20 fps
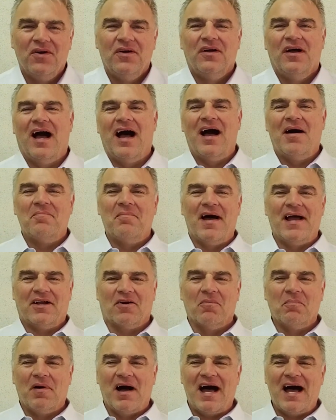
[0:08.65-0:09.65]
I'm
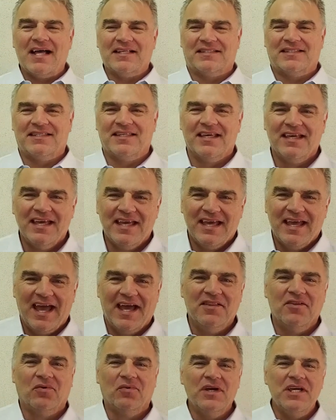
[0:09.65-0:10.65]
Michael Botts,
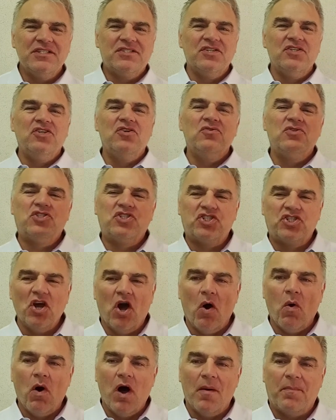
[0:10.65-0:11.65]
and the reason you
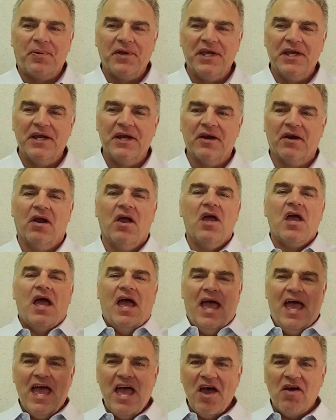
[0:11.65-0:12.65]
show up here
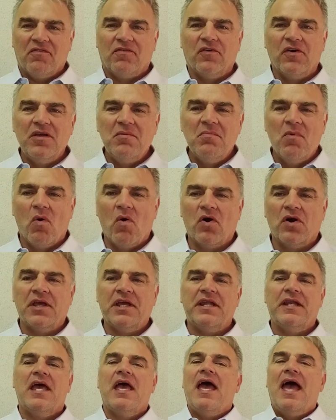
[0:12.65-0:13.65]
every
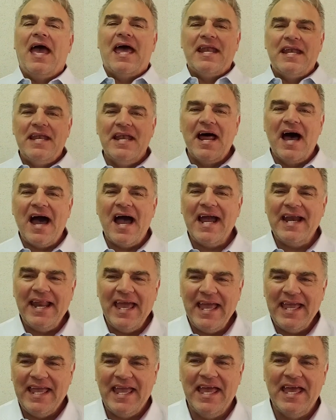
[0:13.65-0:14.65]
morning at 9
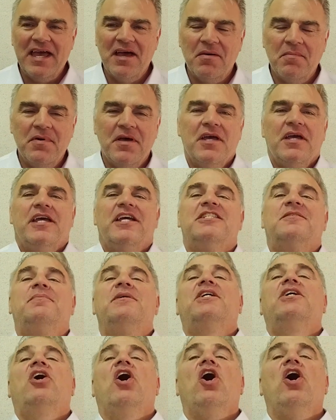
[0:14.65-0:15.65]
a.m. is
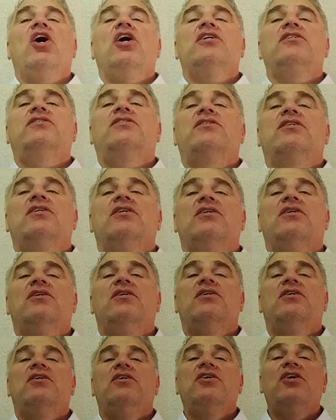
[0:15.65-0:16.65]
because
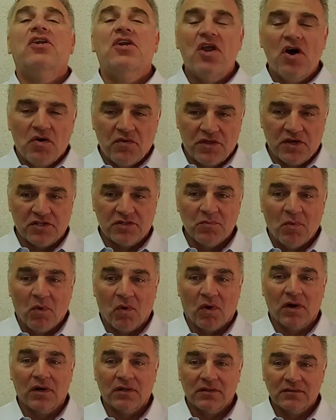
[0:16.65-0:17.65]
you know there's
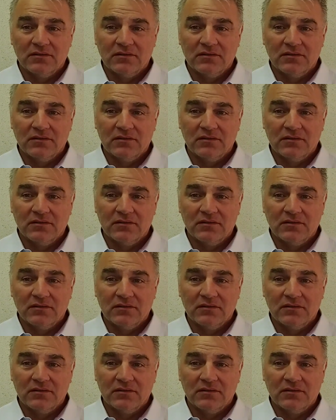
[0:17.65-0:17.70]
more.